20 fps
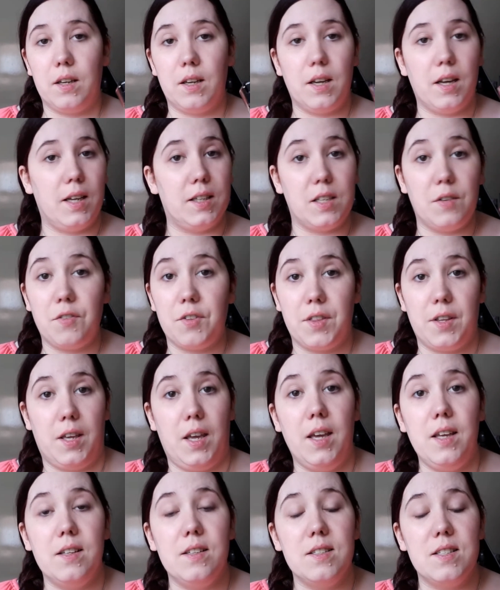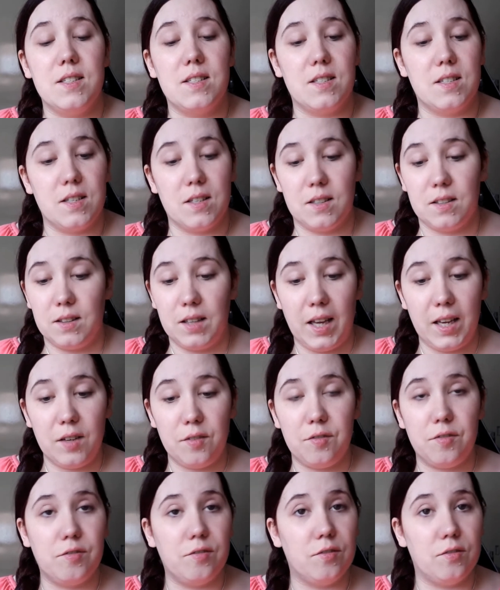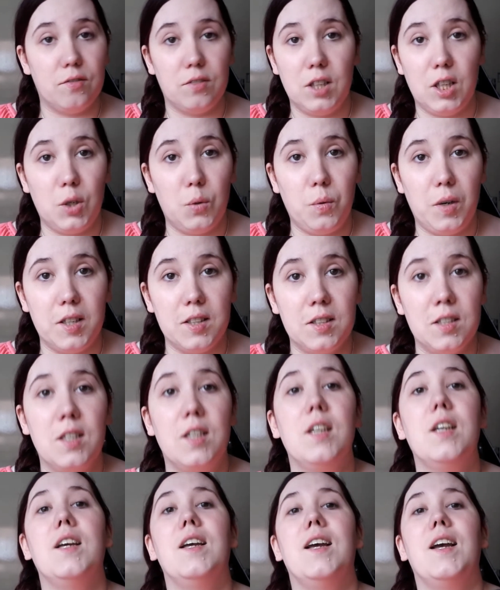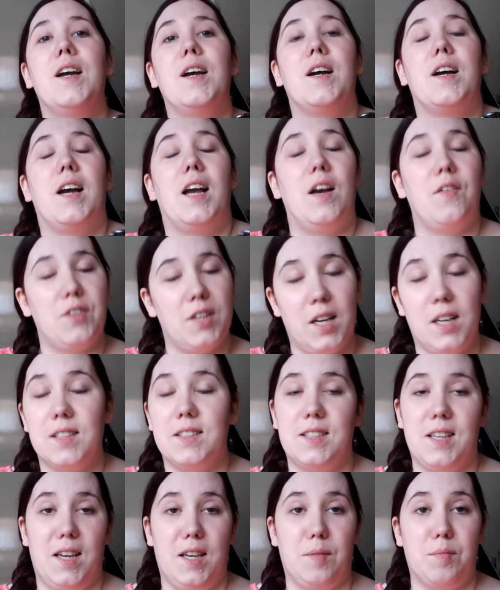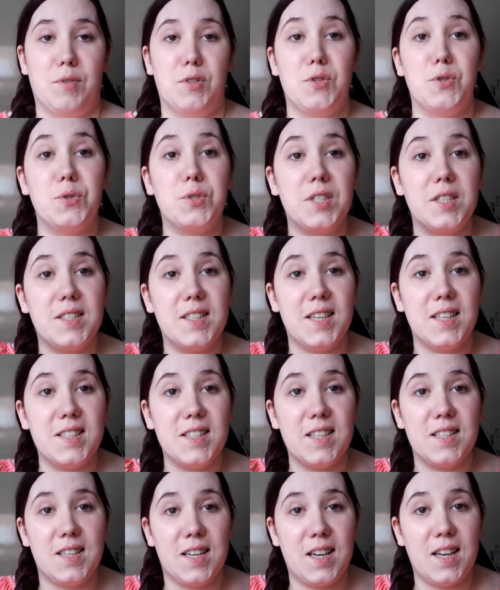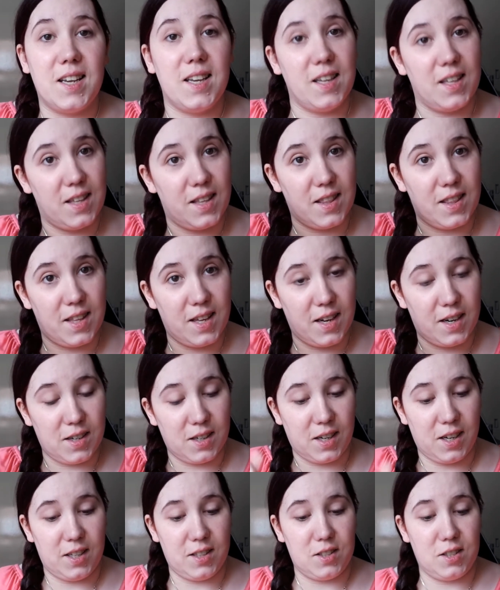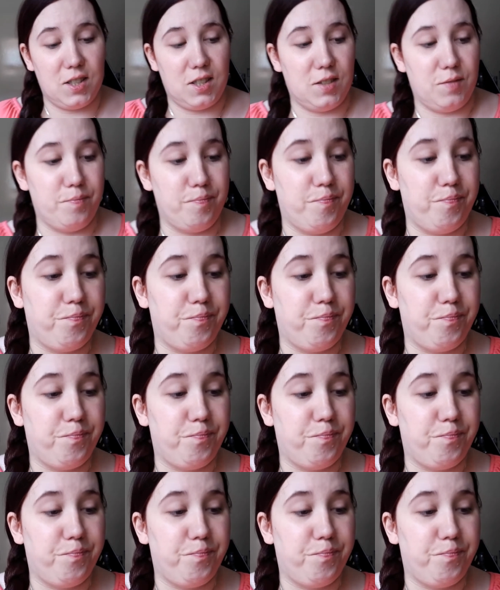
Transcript: and everything else. Life, little one. I haven't had time. So today's the day they are getting done.